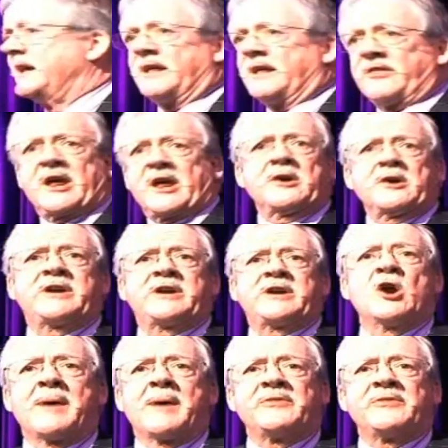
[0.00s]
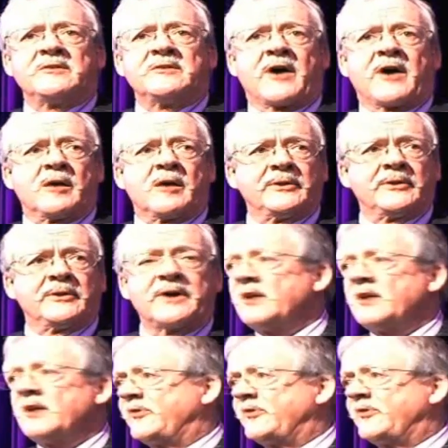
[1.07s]
I don't care about the environment. I
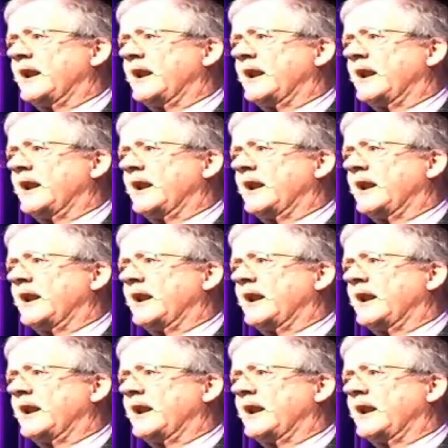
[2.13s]
feel I've